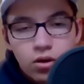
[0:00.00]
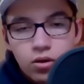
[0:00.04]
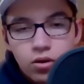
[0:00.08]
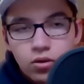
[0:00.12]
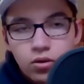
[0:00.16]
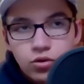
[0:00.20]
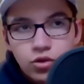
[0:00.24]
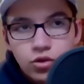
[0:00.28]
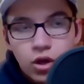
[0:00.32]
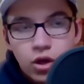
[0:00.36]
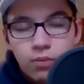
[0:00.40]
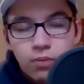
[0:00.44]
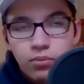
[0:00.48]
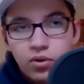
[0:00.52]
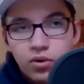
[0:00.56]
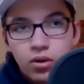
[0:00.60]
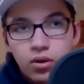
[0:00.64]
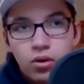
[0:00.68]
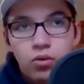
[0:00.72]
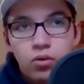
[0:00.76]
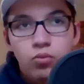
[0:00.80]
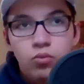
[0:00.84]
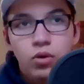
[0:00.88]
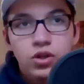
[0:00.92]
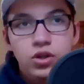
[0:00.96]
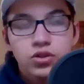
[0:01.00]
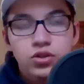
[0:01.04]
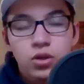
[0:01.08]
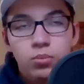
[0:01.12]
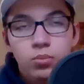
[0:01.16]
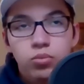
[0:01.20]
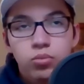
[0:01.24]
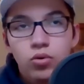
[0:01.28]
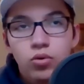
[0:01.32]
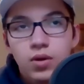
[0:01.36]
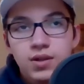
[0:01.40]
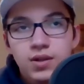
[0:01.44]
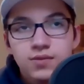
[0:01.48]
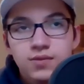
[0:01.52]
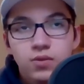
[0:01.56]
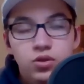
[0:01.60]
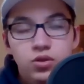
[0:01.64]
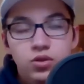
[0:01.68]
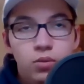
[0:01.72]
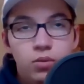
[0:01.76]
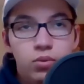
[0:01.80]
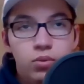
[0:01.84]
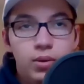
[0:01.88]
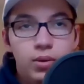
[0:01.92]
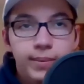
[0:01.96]
Trump, what Trump was, what
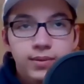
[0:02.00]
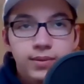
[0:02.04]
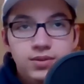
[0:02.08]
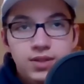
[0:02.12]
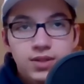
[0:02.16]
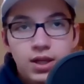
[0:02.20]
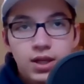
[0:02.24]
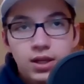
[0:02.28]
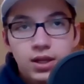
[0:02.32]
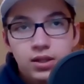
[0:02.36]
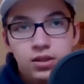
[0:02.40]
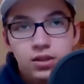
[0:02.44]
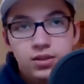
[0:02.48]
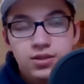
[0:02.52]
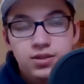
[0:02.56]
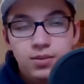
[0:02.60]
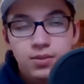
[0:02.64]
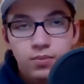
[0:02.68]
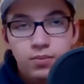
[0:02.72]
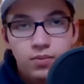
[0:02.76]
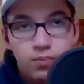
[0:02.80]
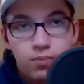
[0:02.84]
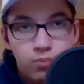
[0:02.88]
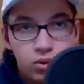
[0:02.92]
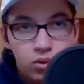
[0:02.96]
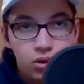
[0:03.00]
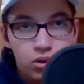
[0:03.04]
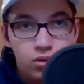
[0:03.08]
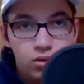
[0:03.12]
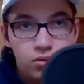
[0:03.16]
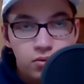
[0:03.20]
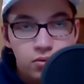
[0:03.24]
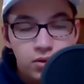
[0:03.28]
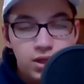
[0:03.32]
Trump represented, some political